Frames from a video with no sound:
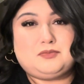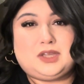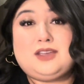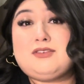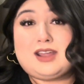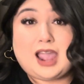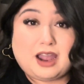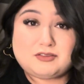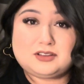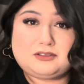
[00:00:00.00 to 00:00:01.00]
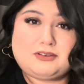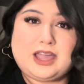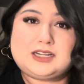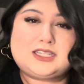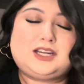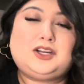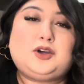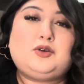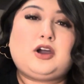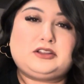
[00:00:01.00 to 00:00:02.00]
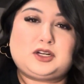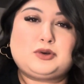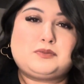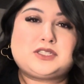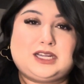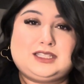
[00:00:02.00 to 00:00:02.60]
even after the fact, I know on their website